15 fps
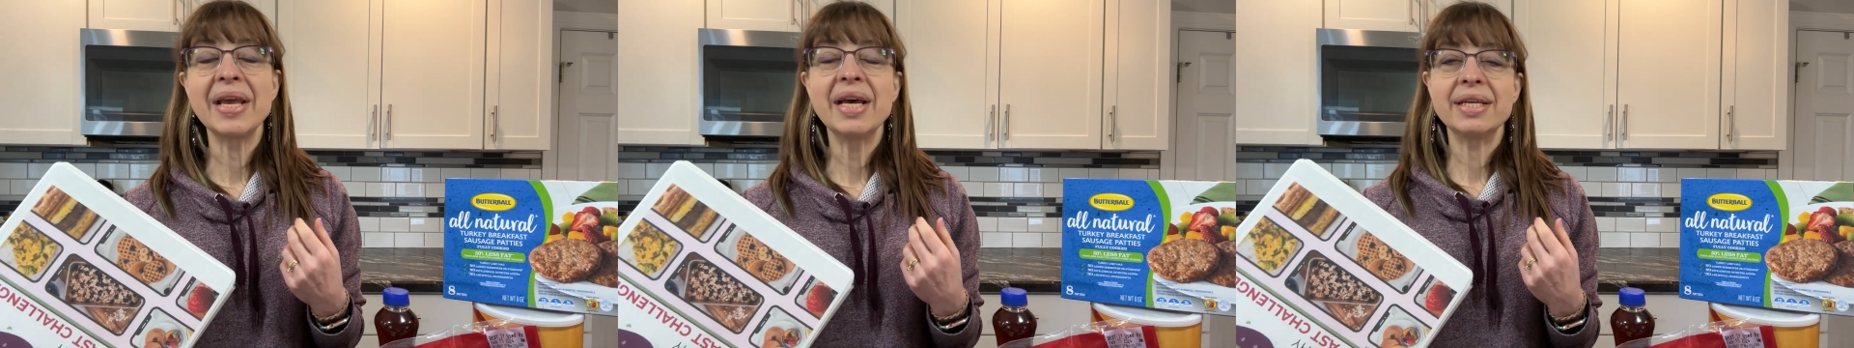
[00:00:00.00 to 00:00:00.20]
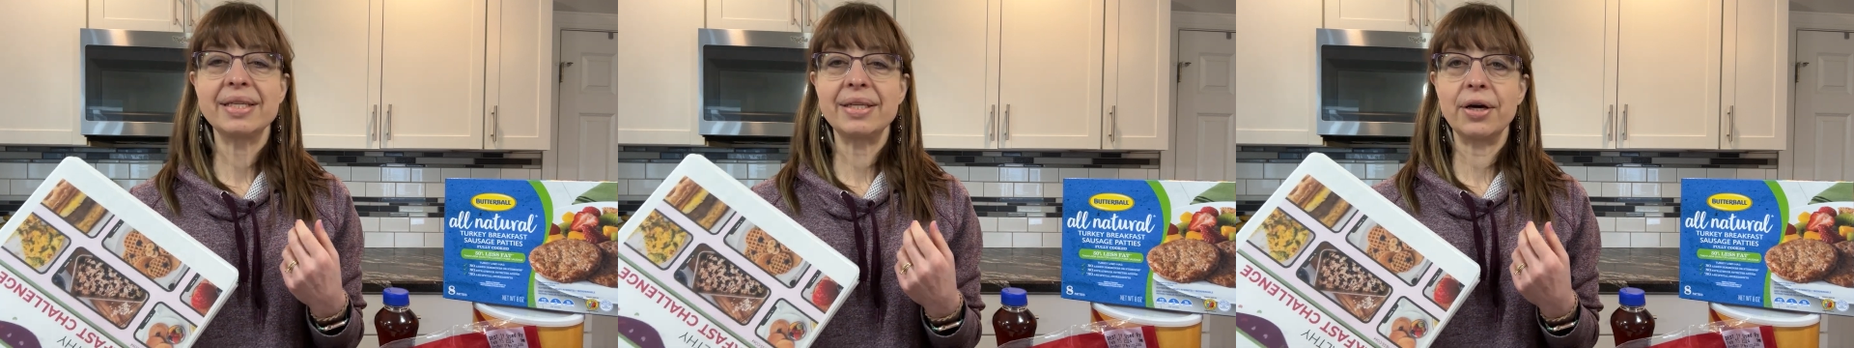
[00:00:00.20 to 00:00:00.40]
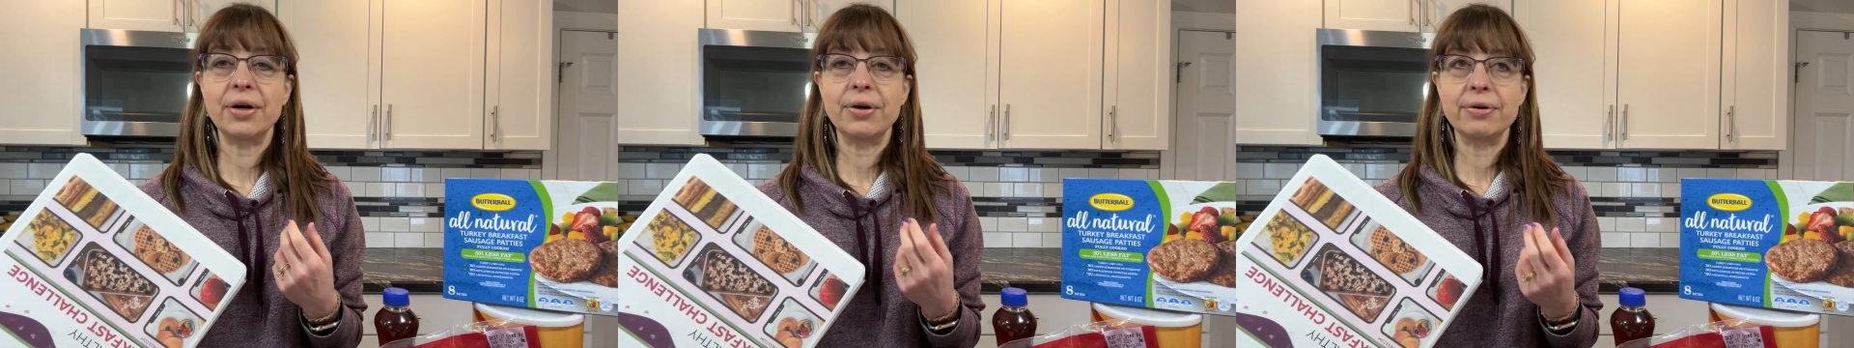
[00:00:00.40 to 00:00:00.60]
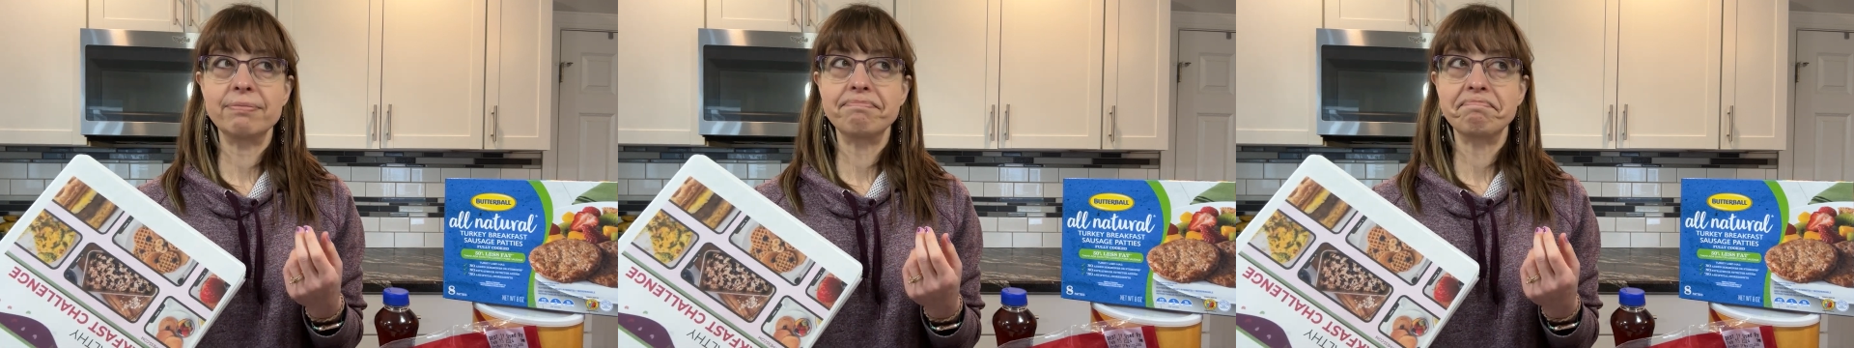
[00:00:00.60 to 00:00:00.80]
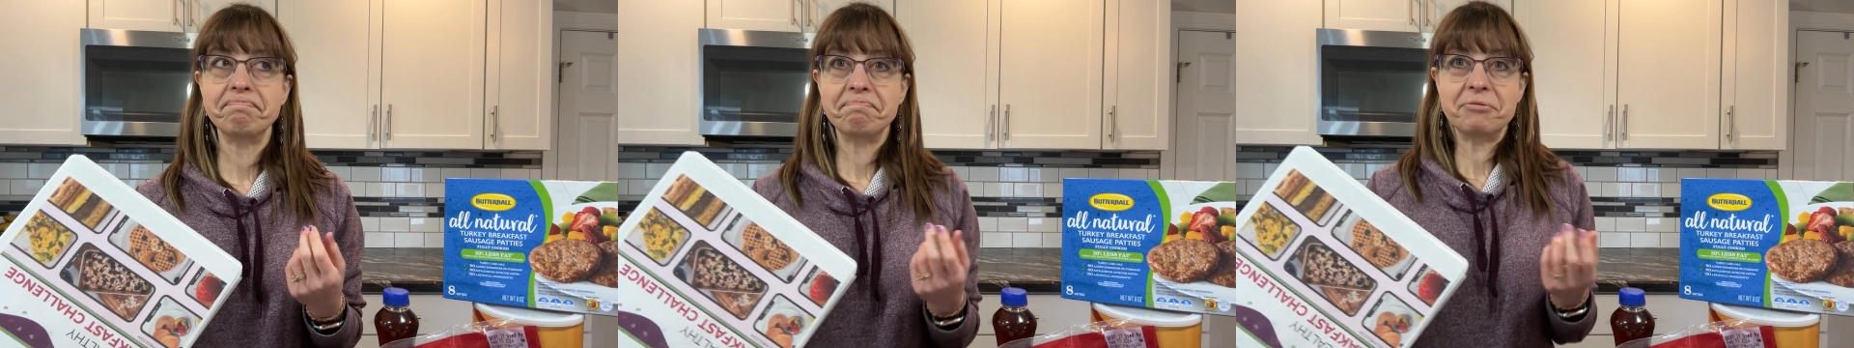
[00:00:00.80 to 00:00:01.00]
So
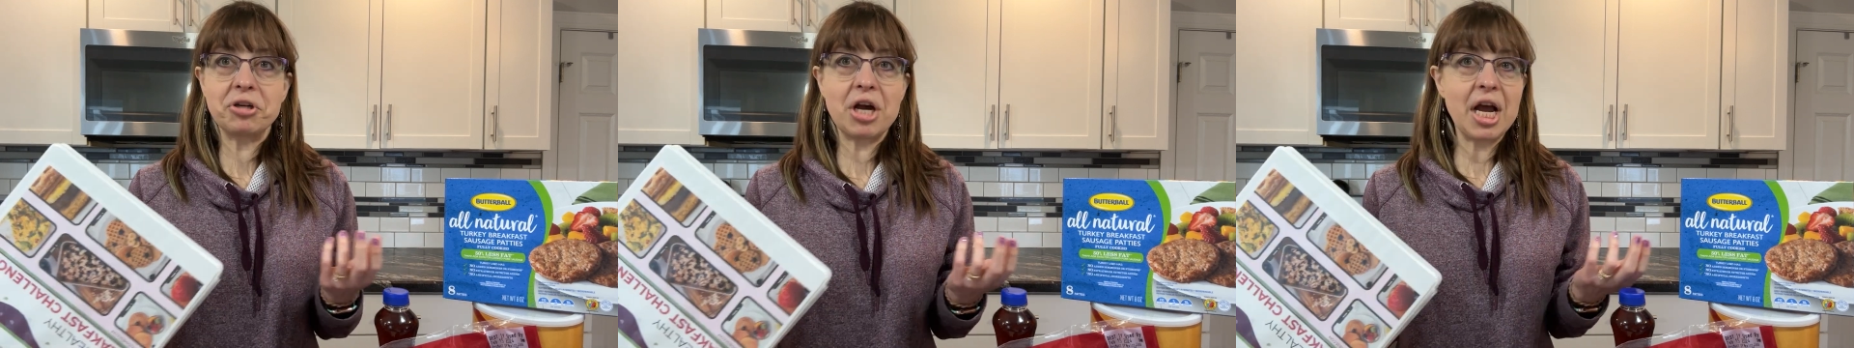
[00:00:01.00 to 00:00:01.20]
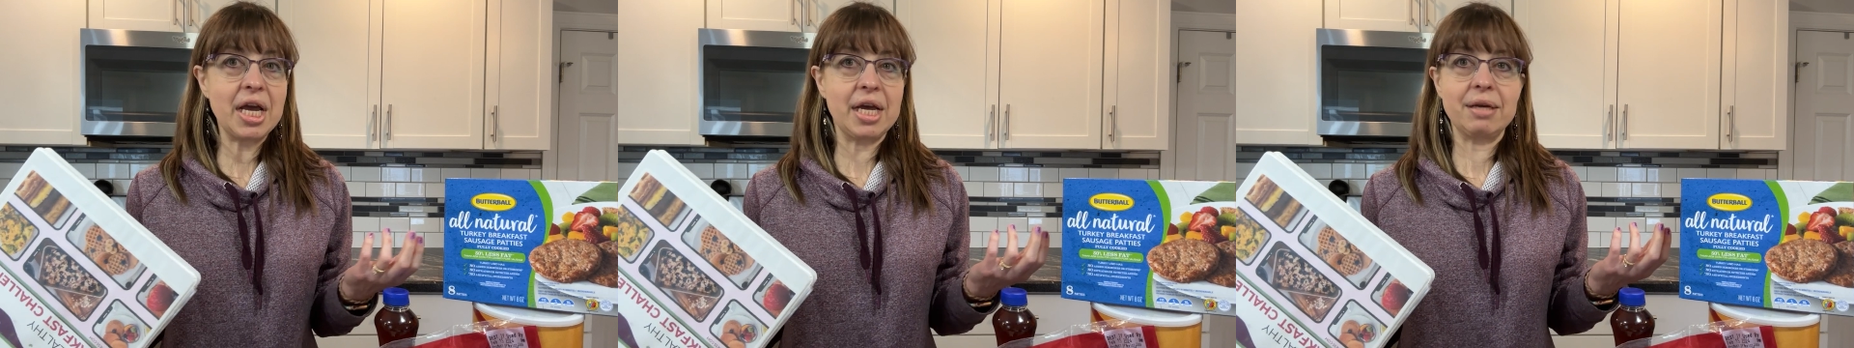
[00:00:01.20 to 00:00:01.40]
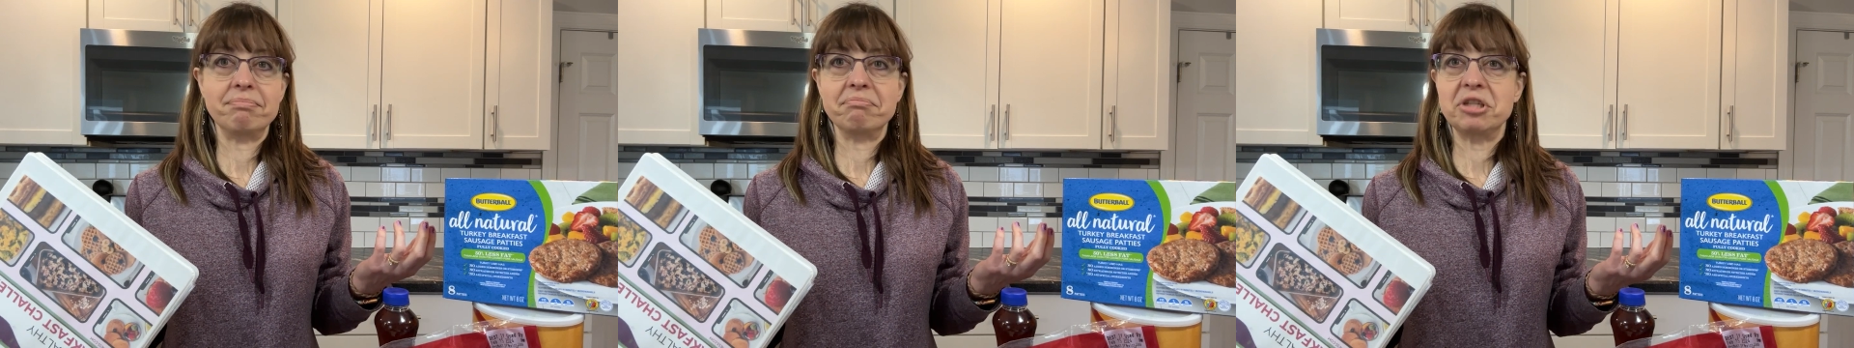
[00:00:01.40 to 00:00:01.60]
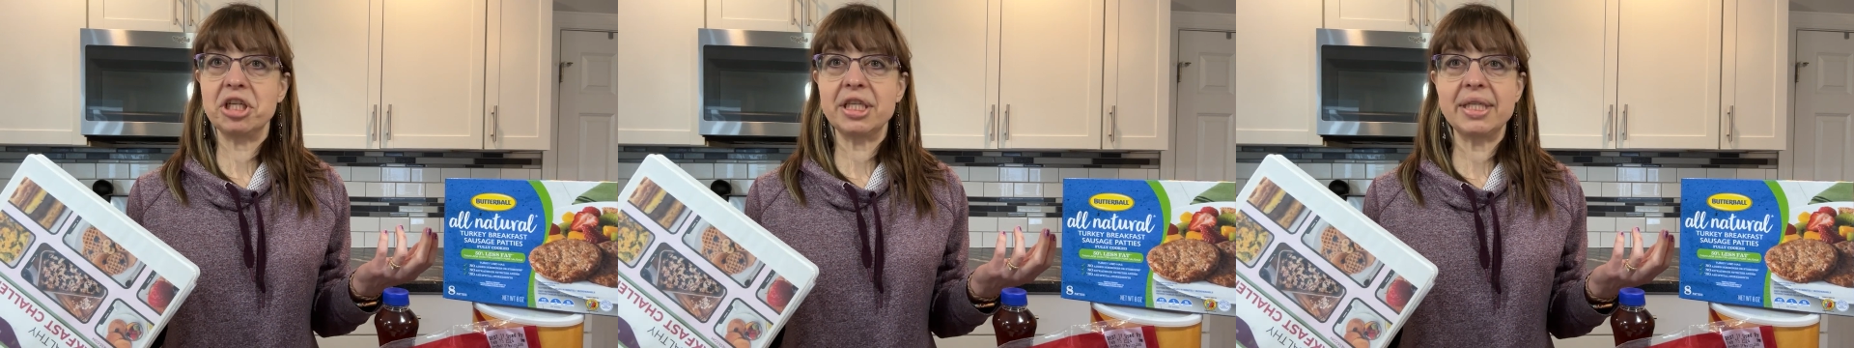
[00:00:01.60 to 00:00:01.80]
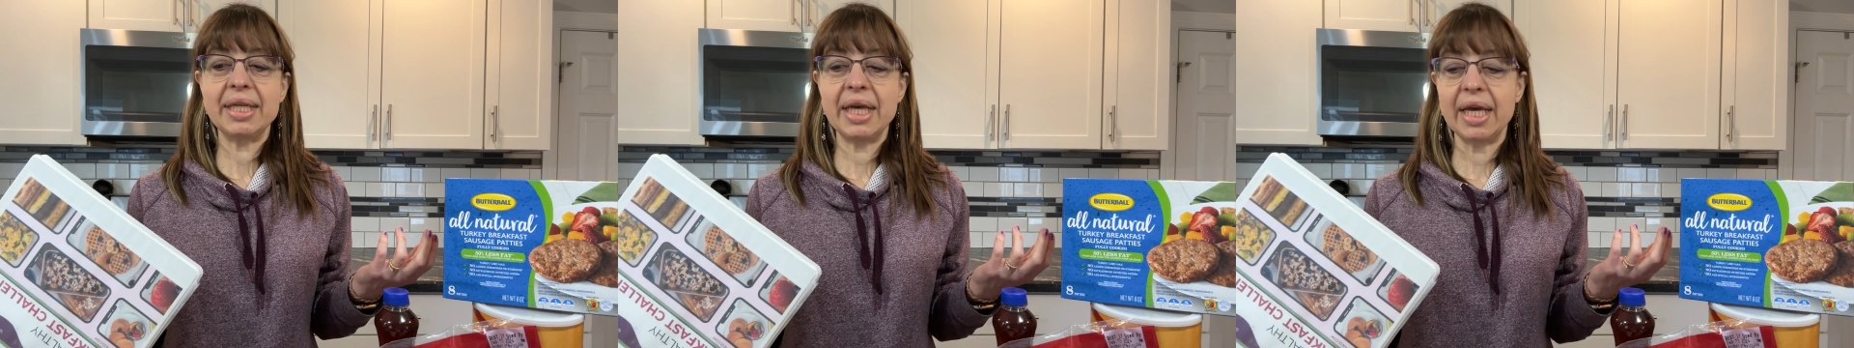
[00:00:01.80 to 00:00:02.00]
try it,
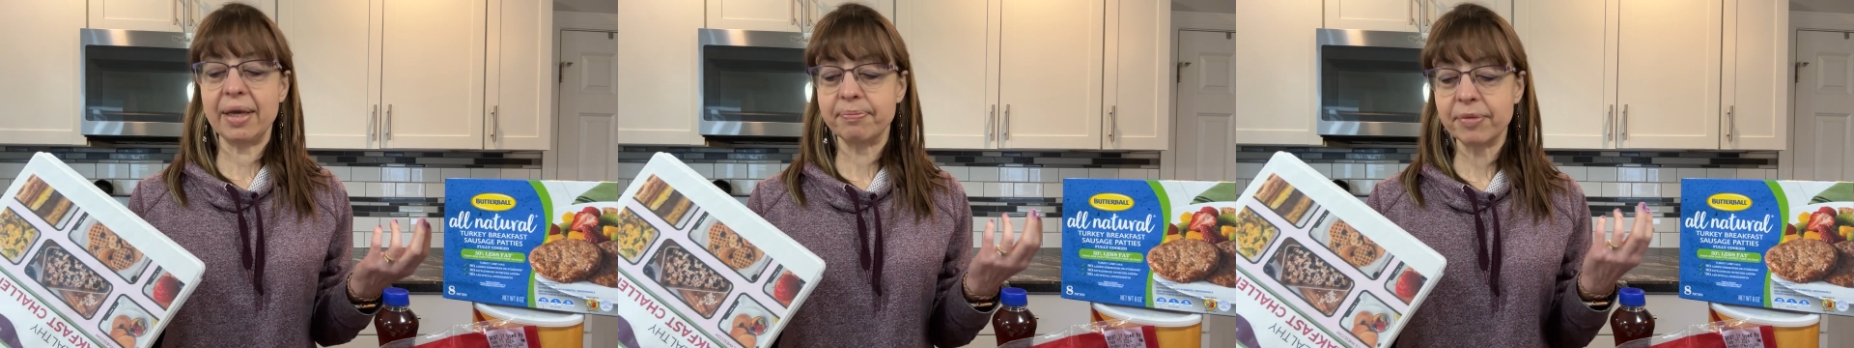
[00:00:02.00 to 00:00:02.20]
just see.